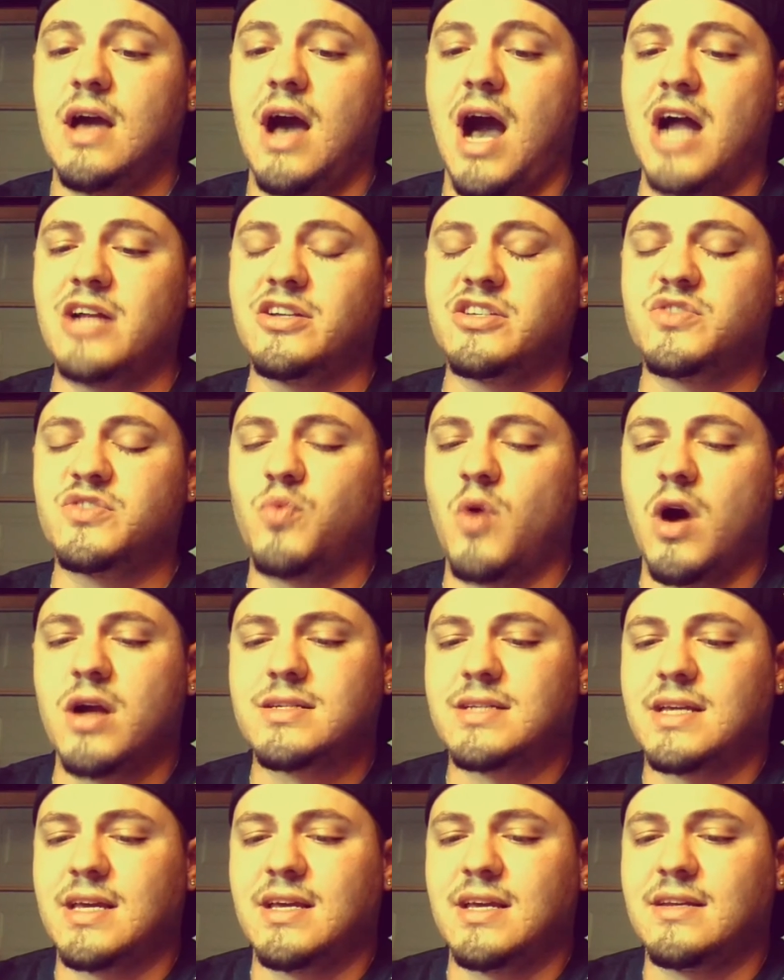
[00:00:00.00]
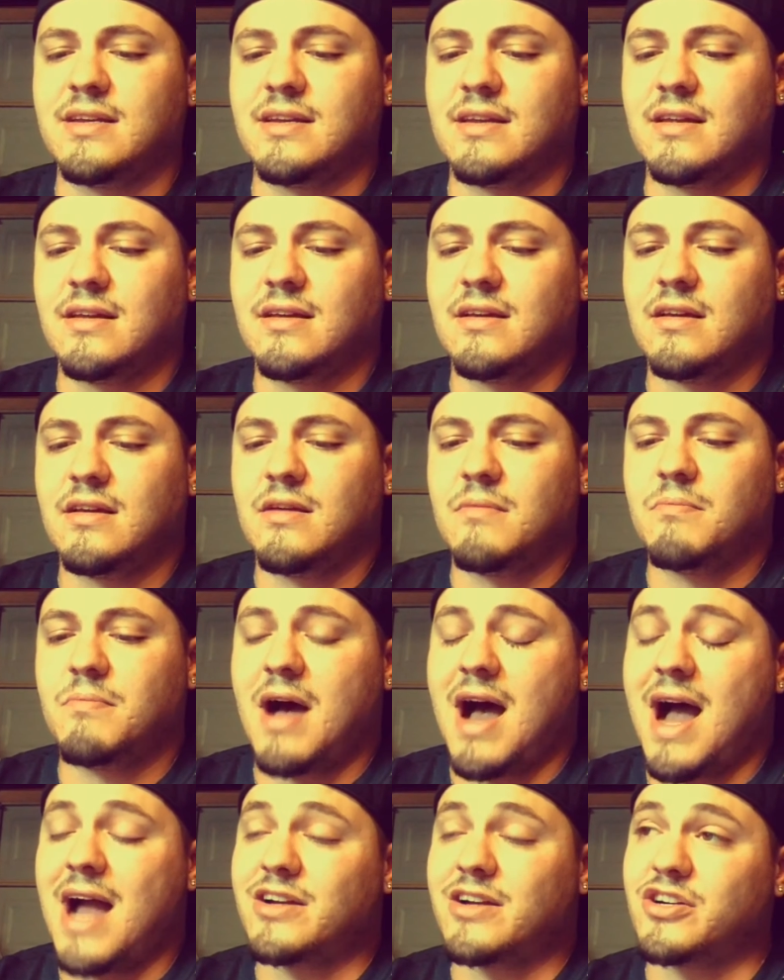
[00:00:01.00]
I just walked in
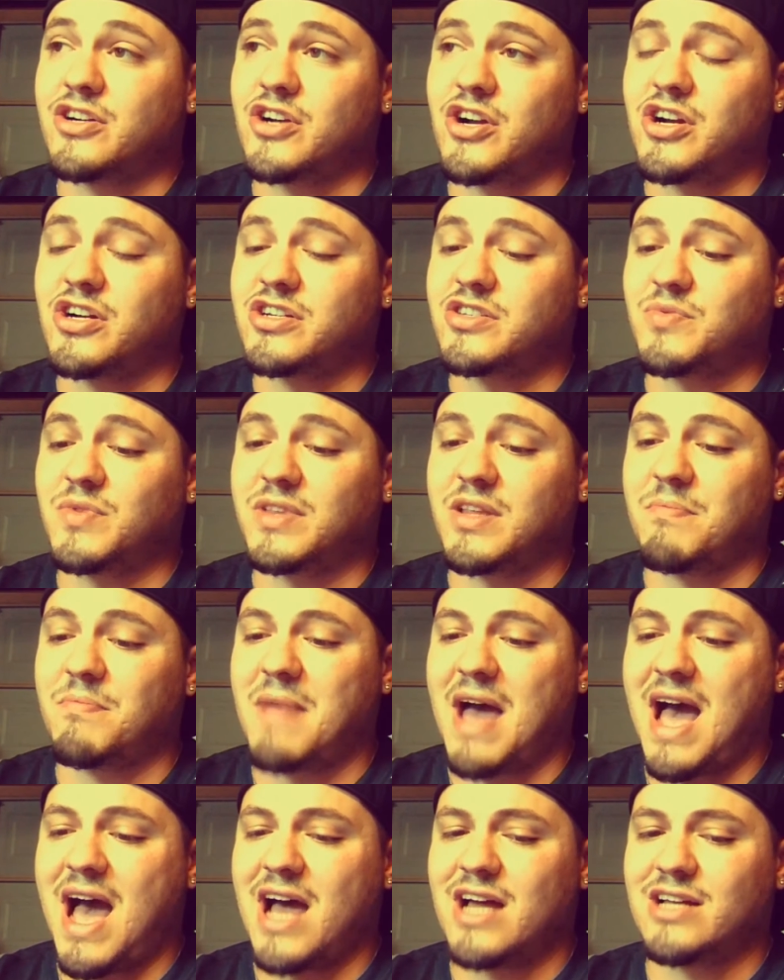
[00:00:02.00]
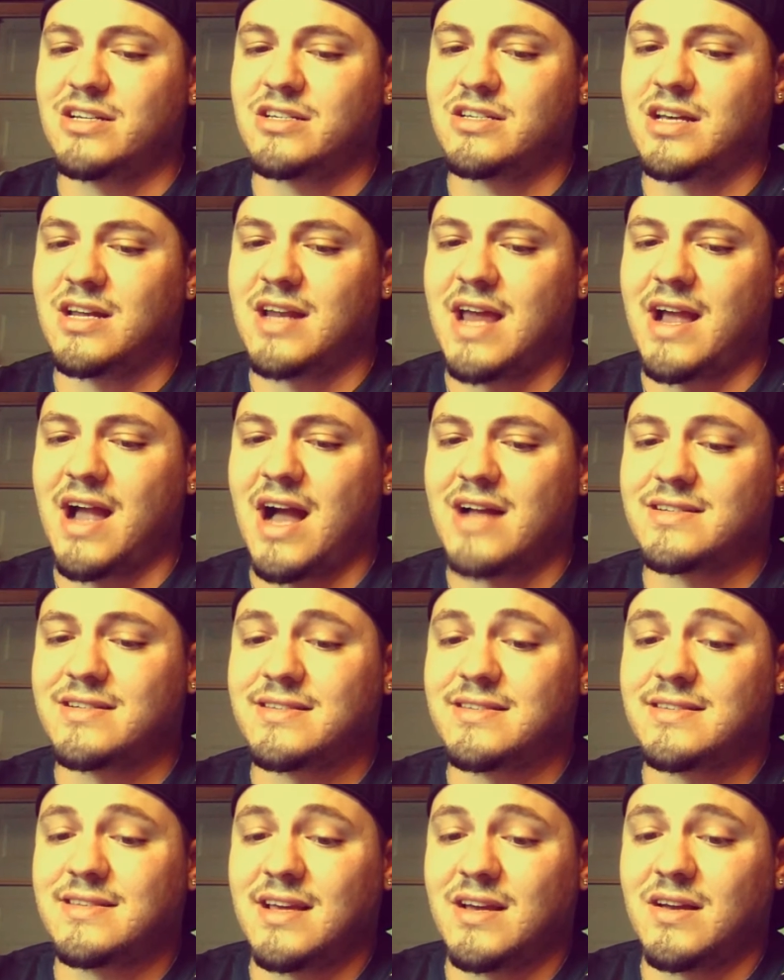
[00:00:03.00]
behind a nurse with a badge and I got to
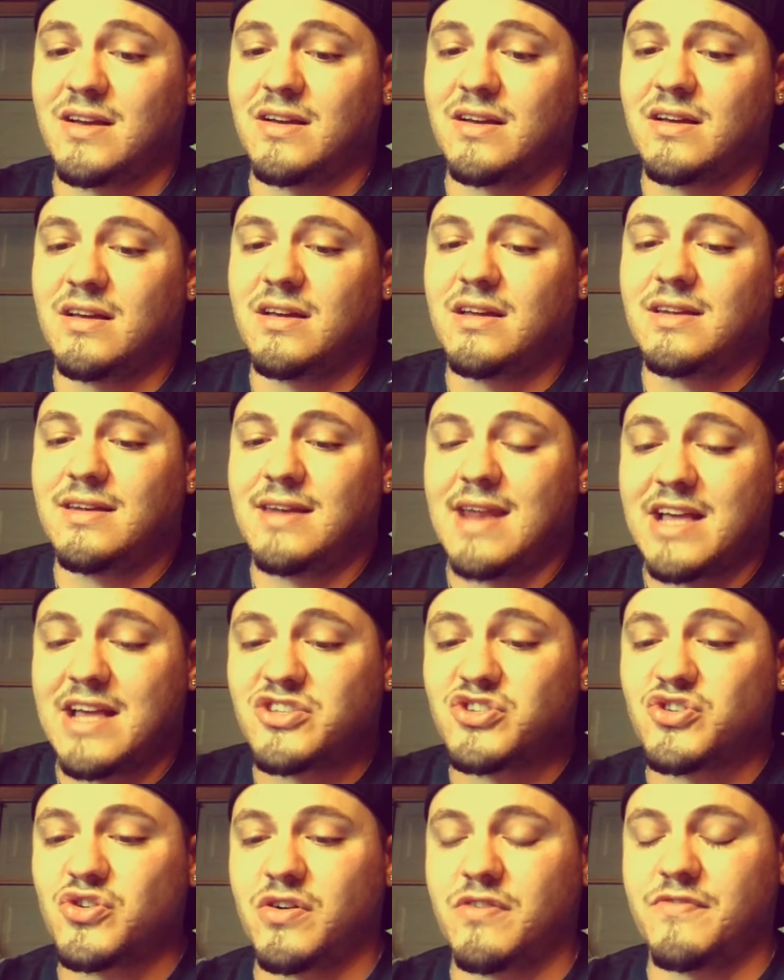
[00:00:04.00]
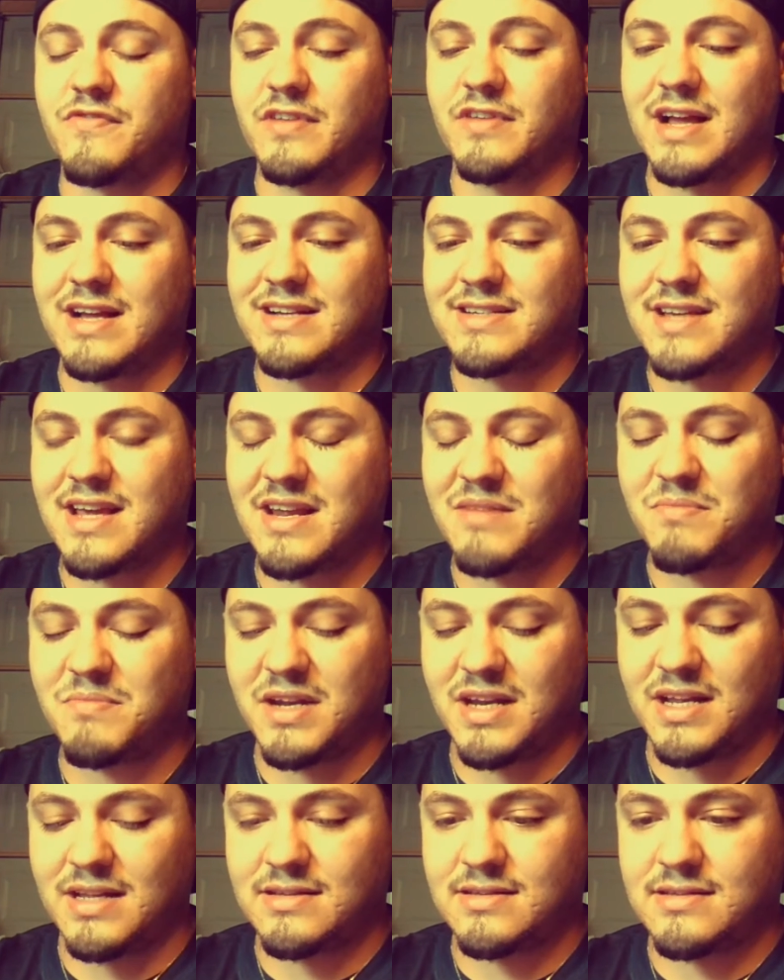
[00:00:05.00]
sit next to her for like 10
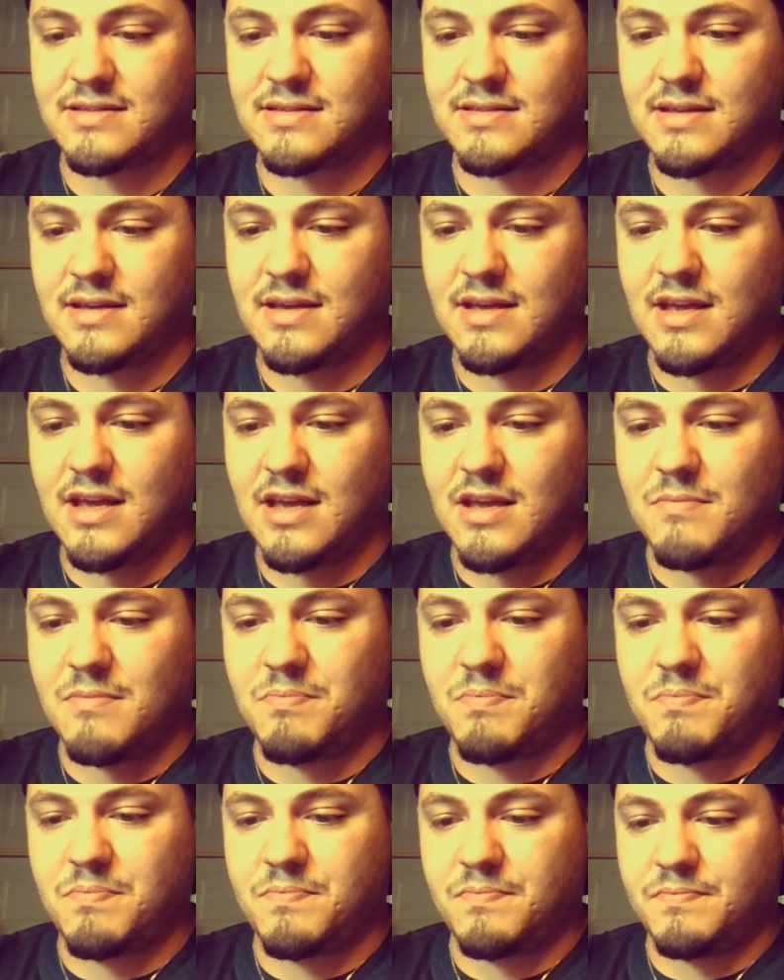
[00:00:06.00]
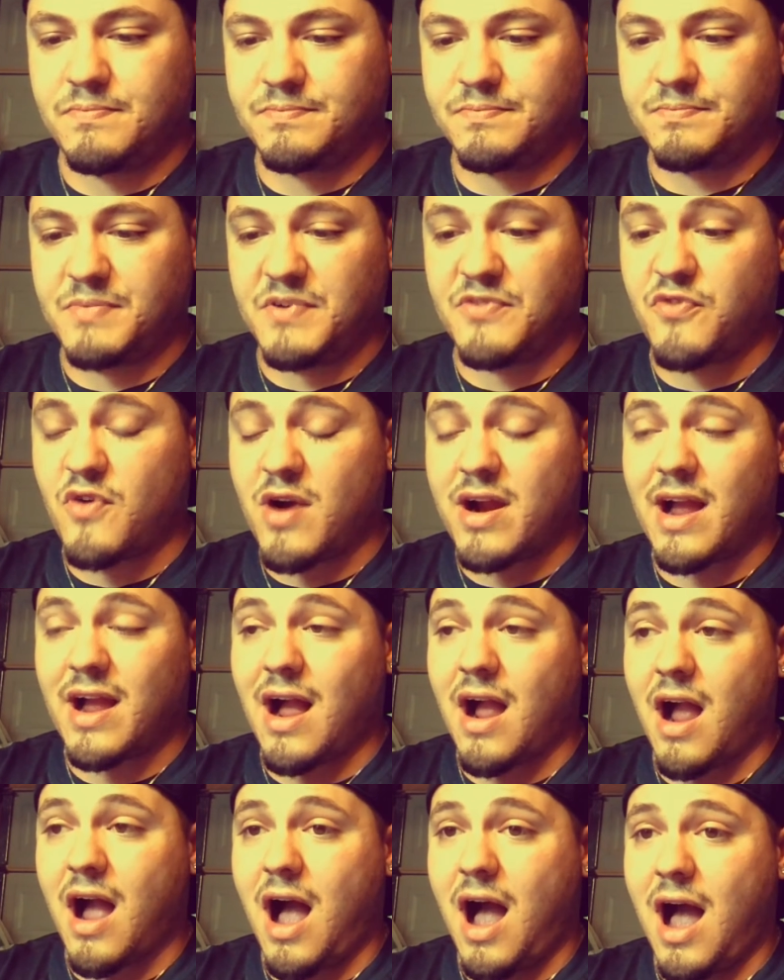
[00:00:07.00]
minutes before I
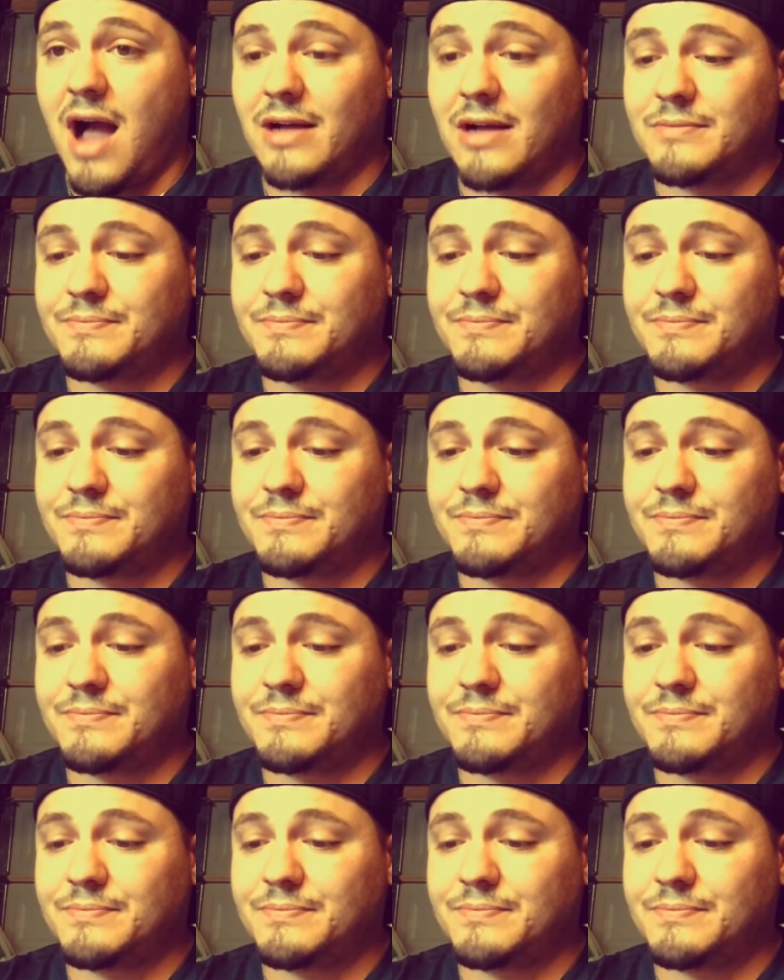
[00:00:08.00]
got caught.